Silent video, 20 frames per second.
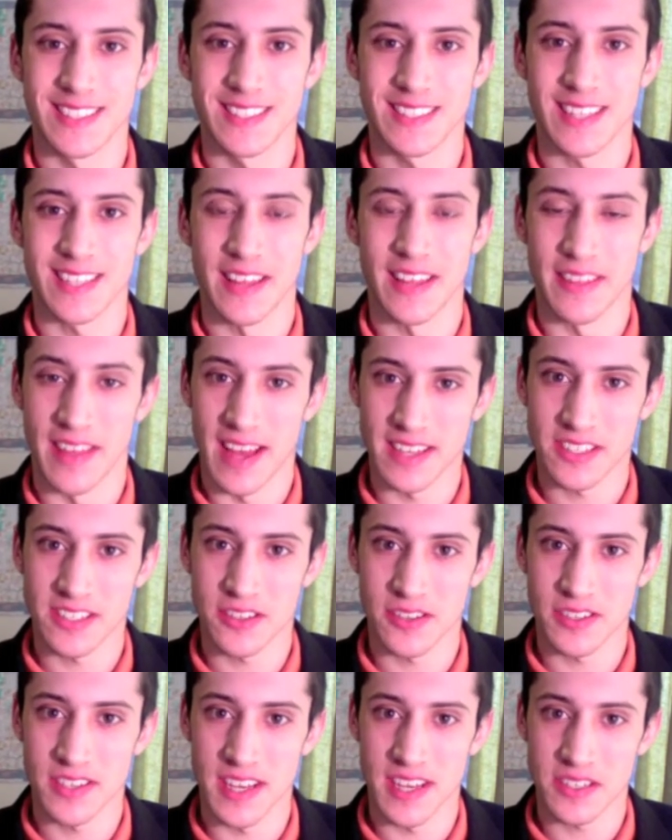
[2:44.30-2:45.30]
And that's your
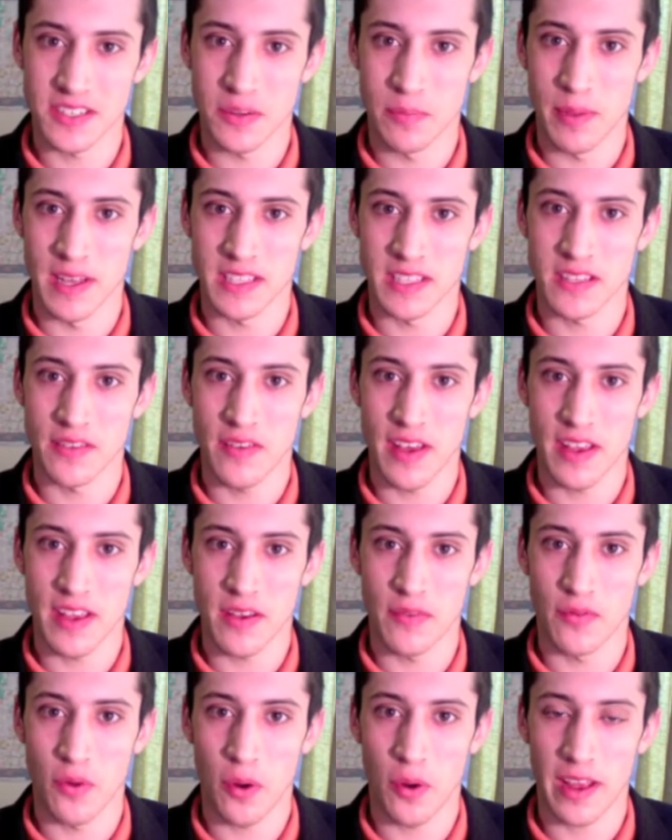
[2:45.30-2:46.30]
central Pennsylvania
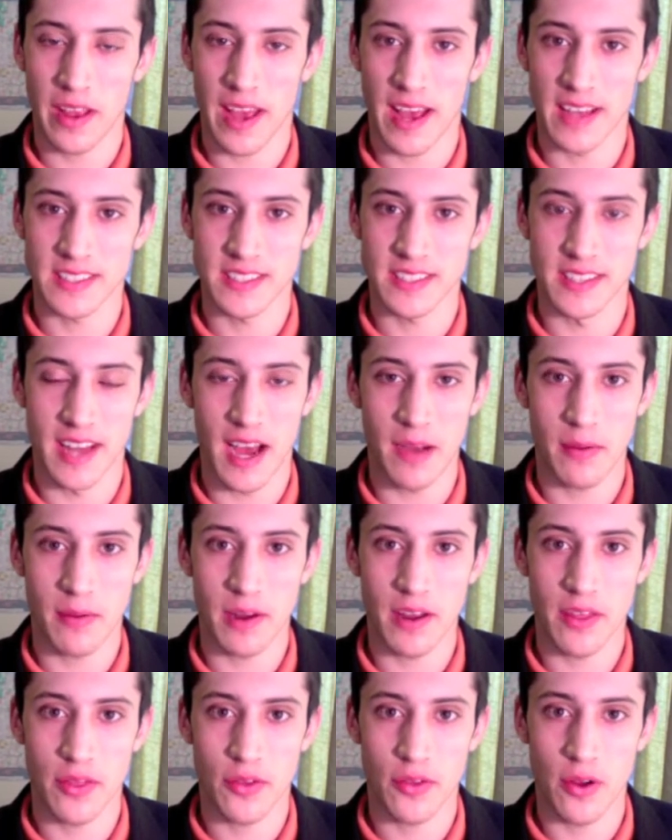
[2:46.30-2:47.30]
forecast. Now I'm going
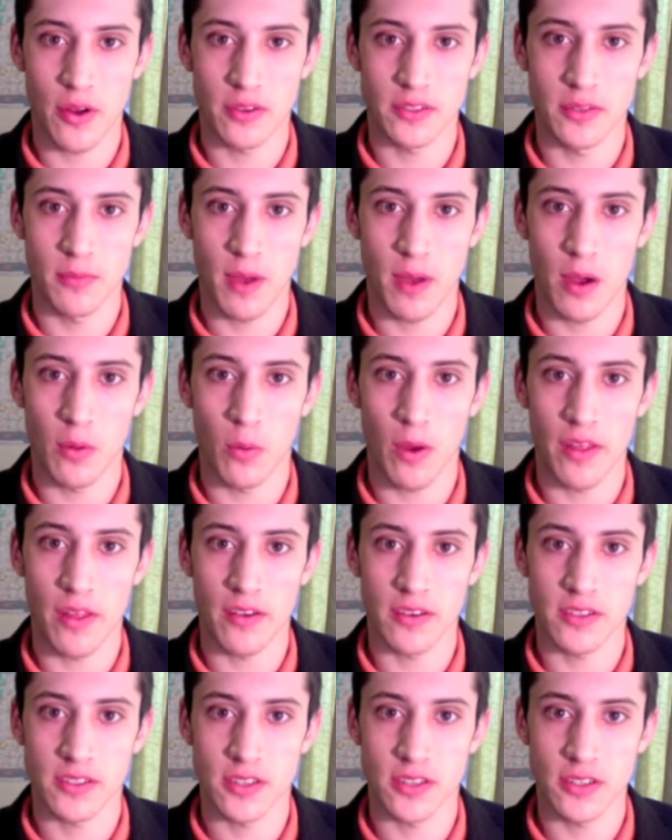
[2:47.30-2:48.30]
to throw it to my weather
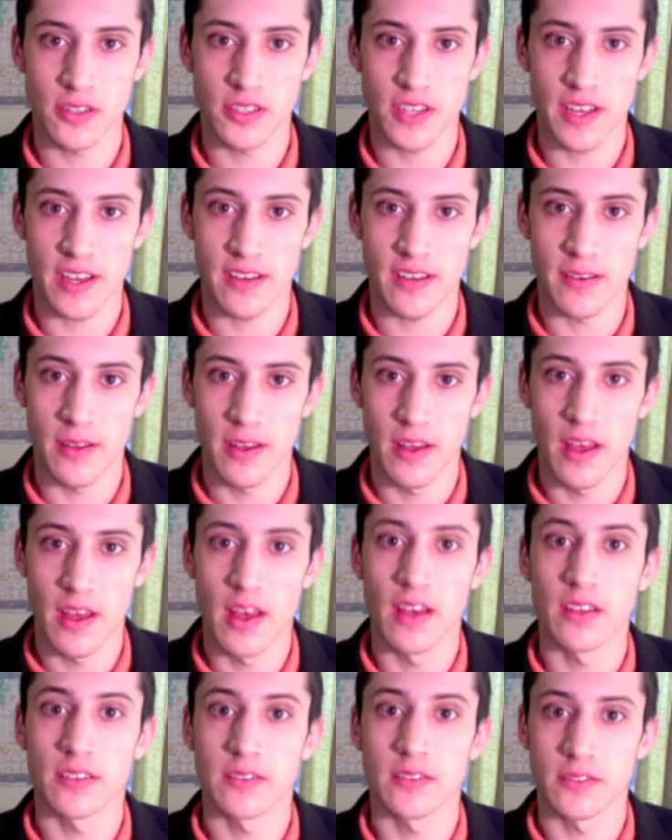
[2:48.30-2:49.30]
associate
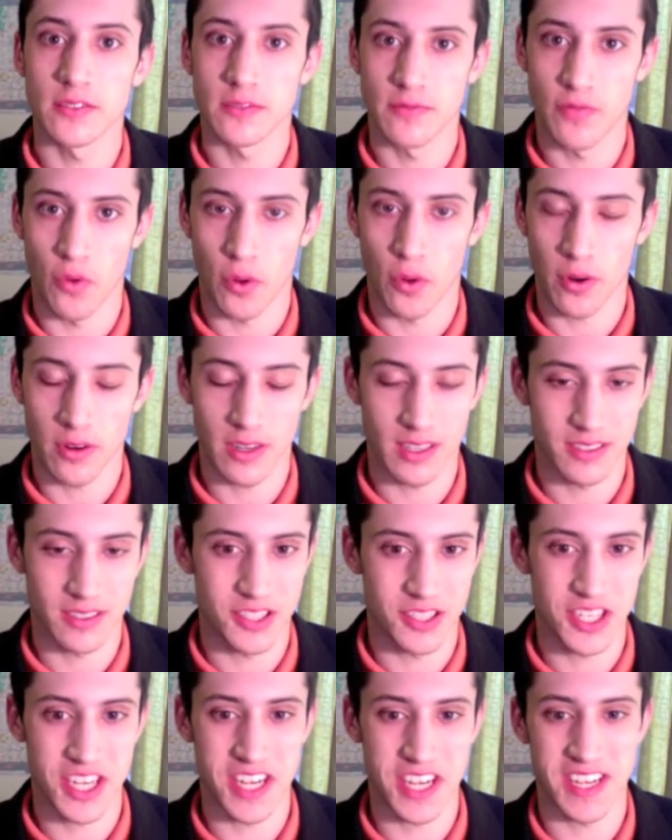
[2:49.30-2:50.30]
for...
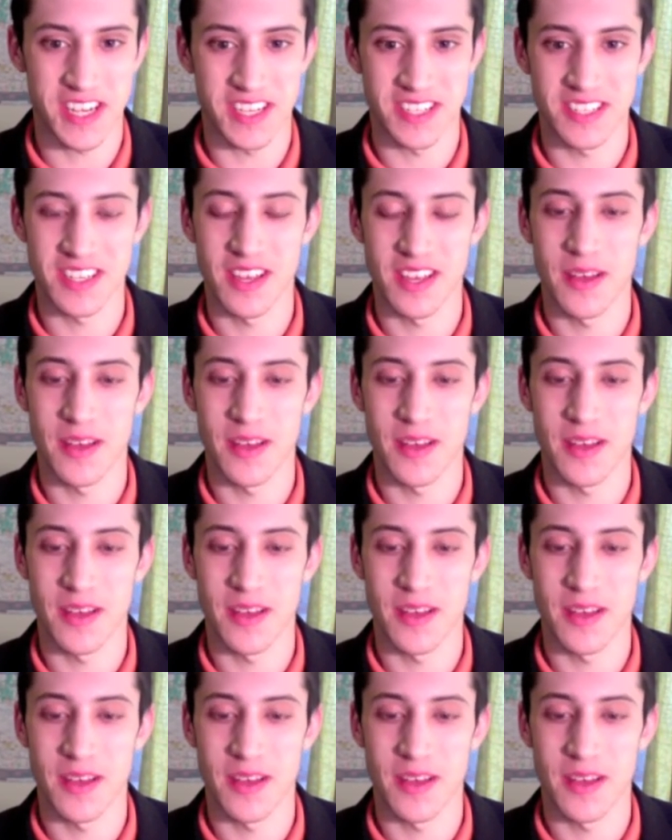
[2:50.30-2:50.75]
Jeez.